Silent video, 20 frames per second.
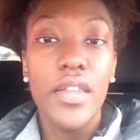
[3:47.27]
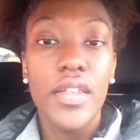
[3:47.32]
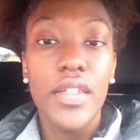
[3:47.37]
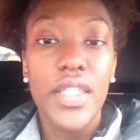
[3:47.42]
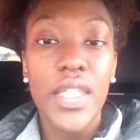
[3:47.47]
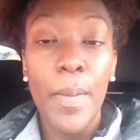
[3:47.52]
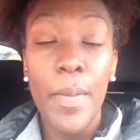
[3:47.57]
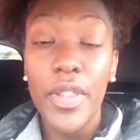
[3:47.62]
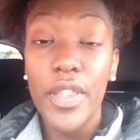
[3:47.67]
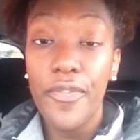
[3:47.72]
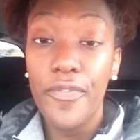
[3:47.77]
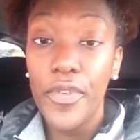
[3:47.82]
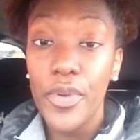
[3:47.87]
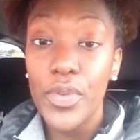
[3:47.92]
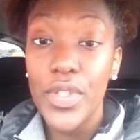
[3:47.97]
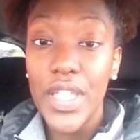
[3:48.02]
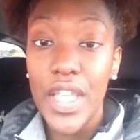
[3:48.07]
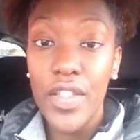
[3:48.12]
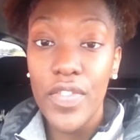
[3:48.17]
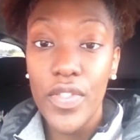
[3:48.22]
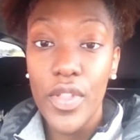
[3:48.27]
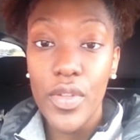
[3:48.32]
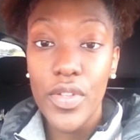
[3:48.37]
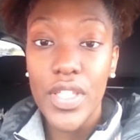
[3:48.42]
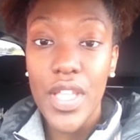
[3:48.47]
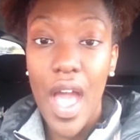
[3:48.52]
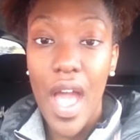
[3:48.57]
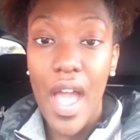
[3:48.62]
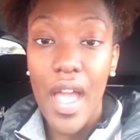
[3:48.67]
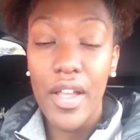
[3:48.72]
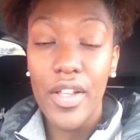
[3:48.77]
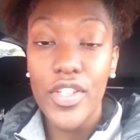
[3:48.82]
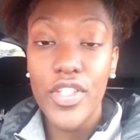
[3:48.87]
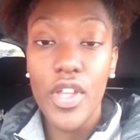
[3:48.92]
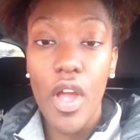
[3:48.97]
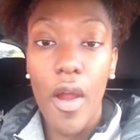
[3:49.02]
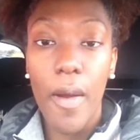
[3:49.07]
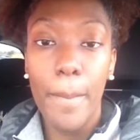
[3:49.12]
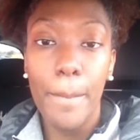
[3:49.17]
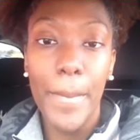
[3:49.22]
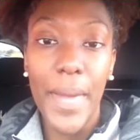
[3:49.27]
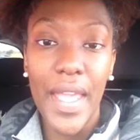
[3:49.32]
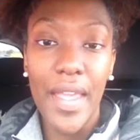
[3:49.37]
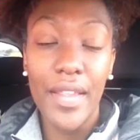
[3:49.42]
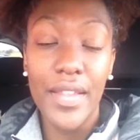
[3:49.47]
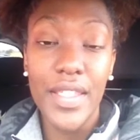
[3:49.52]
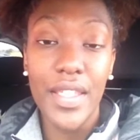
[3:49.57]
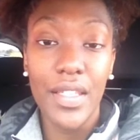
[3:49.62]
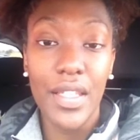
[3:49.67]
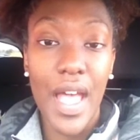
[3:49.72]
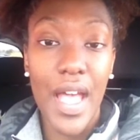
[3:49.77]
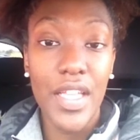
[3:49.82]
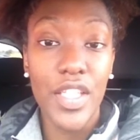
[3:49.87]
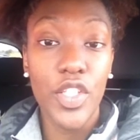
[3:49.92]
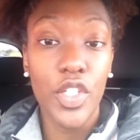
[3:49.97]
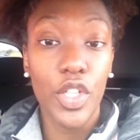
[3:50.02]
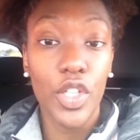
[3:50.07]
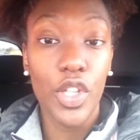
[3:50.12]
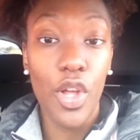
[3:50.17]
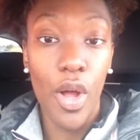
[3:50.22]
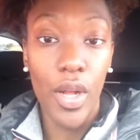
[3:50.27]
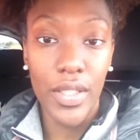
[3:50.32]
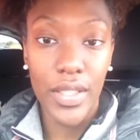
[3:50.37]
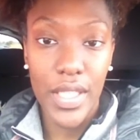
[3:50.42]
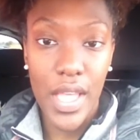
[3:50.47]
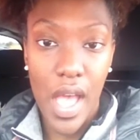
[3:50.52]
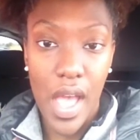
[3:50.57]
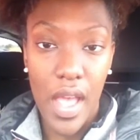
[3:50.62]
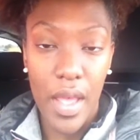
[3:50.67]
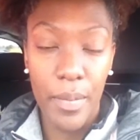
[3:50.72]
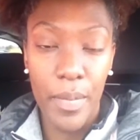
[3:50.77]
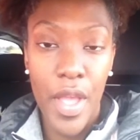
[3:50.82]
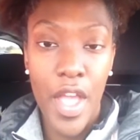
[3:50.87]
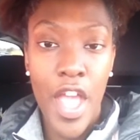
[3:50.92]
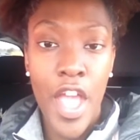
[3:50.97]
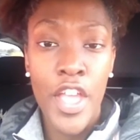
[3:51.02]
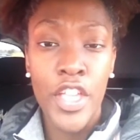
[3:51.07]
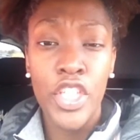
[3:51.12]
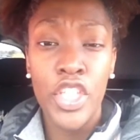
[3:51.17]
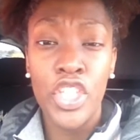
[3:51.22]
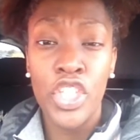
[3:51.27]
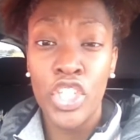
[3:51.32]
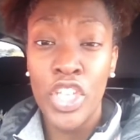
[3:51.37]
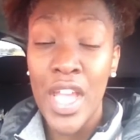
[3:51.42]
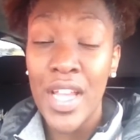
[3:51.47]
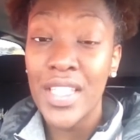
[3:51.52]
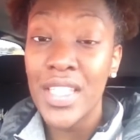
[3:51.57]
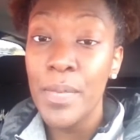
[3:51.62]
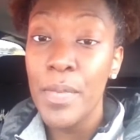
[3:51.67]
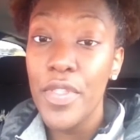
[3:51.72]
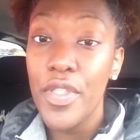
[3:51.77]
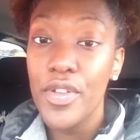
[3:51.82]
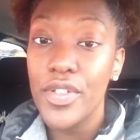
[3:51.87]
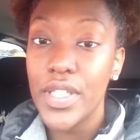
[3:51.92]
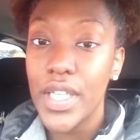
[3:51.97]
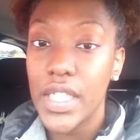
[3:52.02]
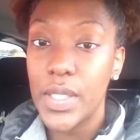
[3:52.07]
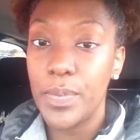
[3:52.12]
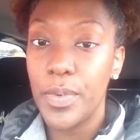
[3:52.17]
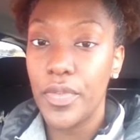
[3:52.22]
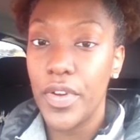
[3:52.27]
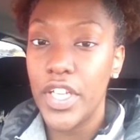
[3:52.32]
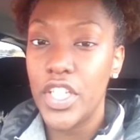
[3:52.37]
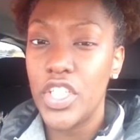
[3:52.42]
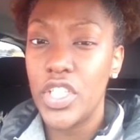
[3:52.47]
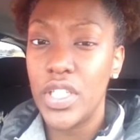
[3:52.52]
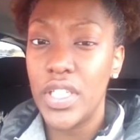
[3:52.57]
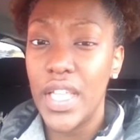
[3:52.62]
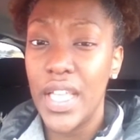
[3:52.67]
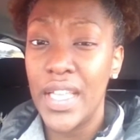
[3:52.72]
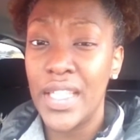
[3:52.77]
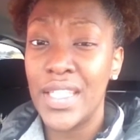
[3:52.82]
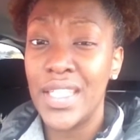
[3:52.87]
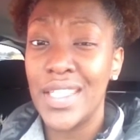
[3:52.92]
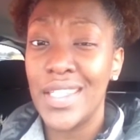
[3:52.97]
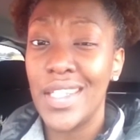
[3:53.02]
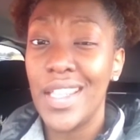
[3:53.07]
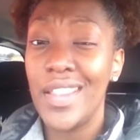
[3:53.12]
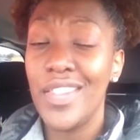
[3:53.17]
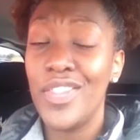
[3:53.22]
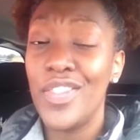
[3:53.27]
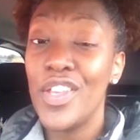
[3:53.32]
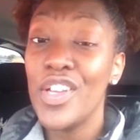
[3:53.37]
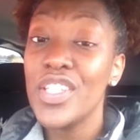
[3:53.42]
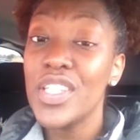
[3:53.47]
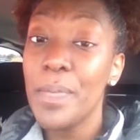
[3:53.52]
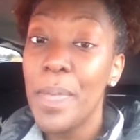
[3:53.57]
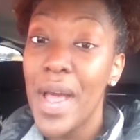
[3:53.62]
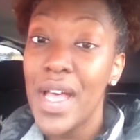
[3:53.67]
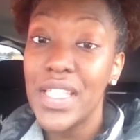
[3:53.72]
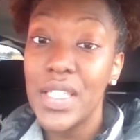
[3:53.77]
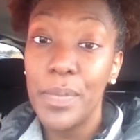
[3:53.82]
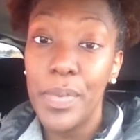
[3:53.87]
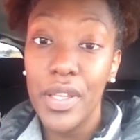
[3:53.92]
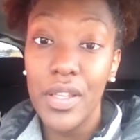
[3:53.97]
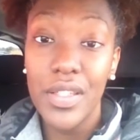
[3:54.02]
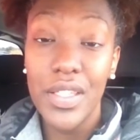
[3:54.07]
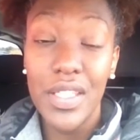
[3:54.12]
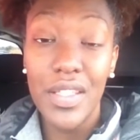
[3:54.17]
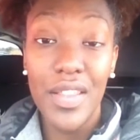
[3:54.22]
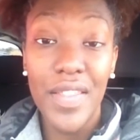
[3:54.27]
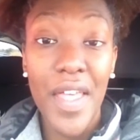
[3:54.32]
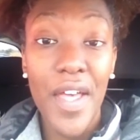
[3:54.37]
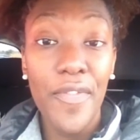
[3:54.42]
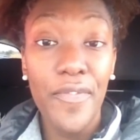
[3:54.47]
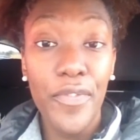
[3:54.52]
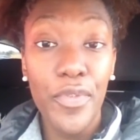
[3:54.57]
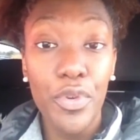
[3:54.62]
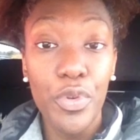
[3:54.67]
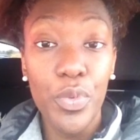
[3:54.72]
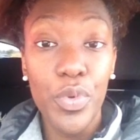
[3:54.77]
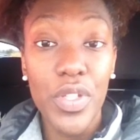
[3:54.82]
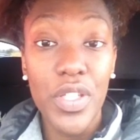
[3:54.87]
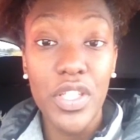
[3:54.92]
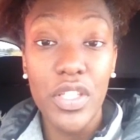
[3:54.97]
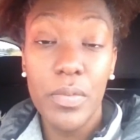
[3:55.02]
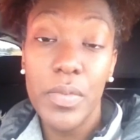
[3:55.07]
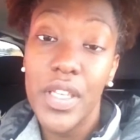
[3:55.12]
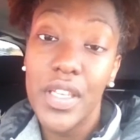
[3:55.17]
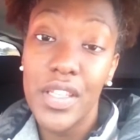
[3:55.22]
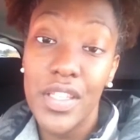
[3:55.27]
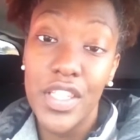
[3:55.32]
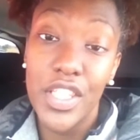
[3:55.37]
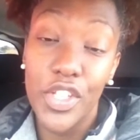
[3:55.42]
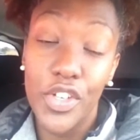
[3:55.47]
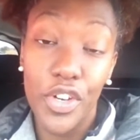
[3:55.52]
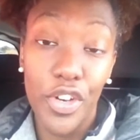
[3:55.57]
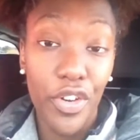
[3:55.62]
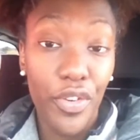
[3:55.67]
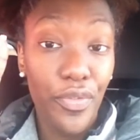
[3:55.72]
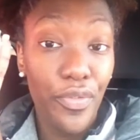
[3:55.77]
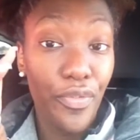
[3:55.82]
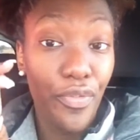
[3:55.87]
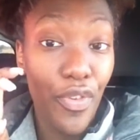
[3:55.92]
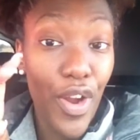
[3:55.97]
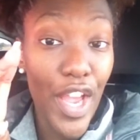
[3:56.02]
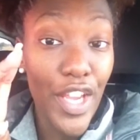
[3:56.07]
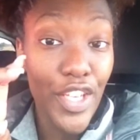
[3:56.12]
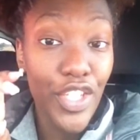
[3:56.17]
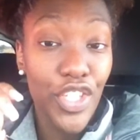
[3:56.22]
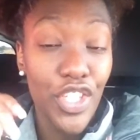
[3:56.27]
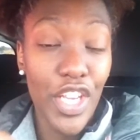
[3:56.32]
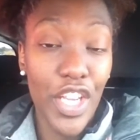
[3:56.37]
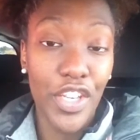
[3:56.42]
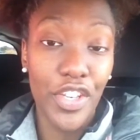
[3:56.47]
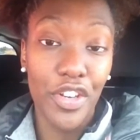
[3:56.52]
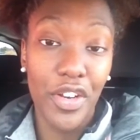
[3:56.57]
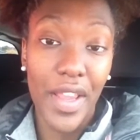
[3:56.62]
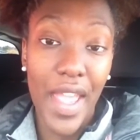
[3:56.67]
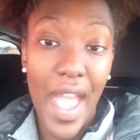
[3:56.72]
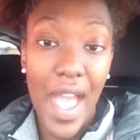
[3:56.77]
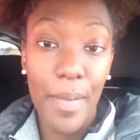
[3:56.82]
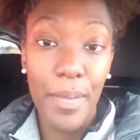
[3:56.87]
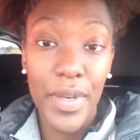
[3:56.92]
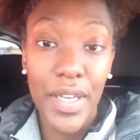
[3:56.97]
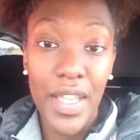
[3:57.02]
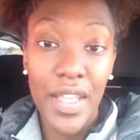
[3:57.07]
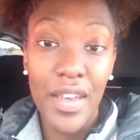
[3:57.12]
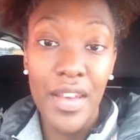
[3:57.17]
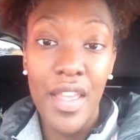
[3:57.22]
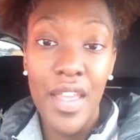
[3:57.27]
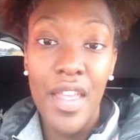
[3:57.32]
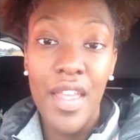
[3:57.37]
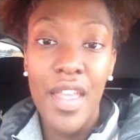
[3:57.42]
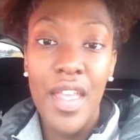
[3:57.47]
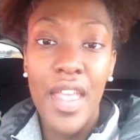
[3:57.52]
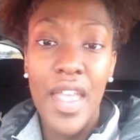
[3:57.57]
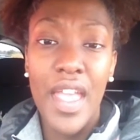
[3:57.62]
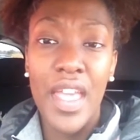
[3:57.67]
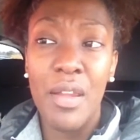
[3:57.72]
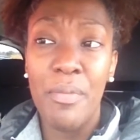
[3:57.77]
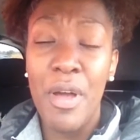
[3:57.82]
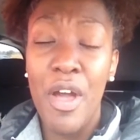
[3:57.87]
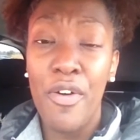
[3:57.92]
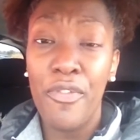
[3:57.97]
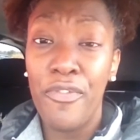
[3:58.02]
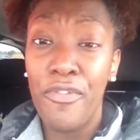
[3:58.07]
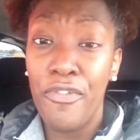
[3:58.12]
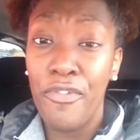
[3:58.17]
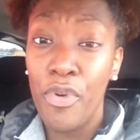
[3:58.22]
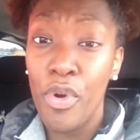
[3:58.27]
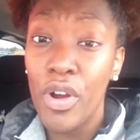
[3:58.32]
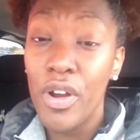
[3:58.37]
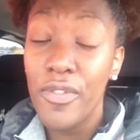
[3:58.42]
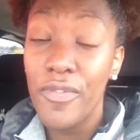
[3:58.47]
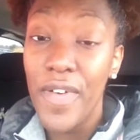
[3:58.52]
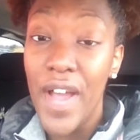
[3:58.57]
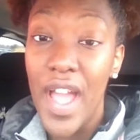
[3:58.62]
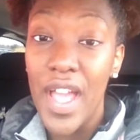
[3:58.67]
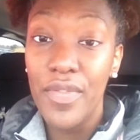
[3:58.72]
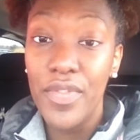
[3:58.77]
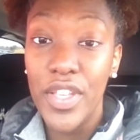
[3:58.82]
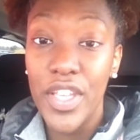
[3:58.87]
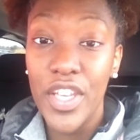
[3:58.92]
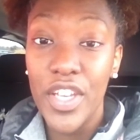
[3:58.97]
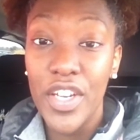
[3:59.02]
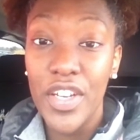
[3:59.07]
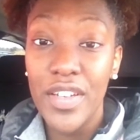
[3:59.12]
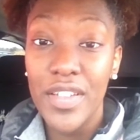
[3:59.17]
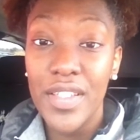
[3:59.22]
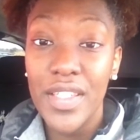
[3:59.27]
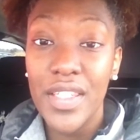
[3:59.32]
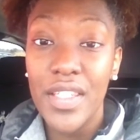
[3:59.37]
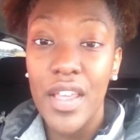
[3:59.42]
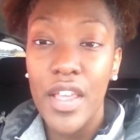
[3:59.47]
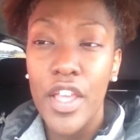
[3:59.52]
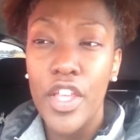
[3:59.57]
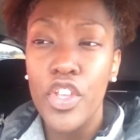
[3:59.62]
Some of the foods in those aisles are made to last a long time. Check some of those expiration dates. There's a possibility that that food will still be considered fresh in your cabinet in about 4 or 5 years.